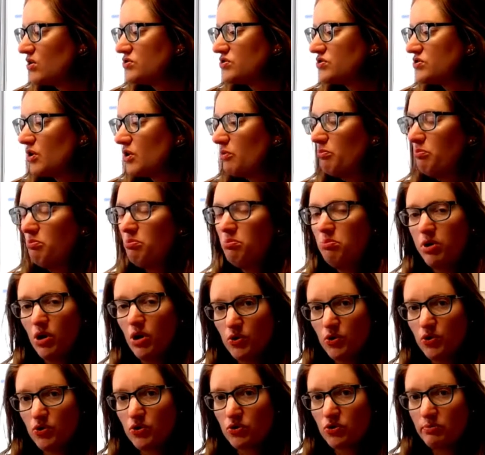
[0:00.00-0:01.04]
So
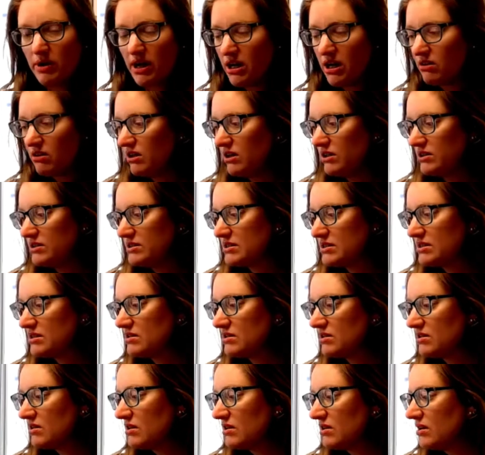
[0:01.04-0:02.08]
both
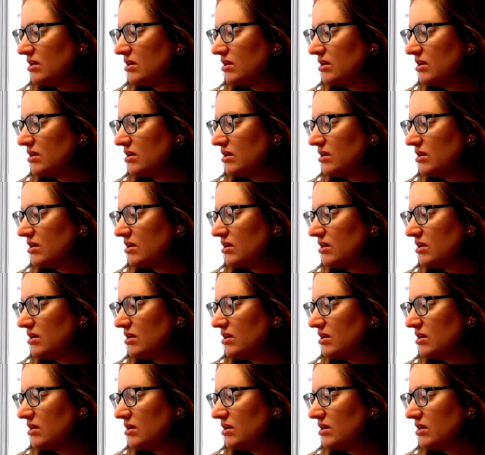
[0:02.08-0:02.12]
parents